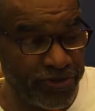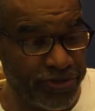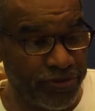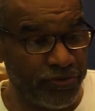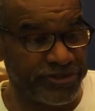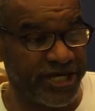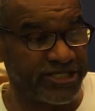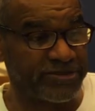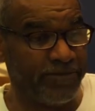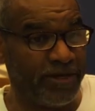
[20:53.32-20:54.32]
you the New
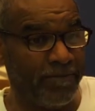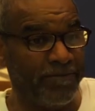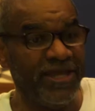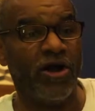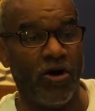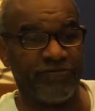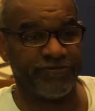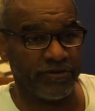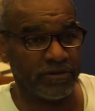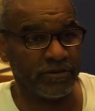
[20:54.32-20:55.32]
Testament meat
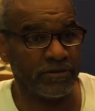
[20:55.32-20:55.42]
offering.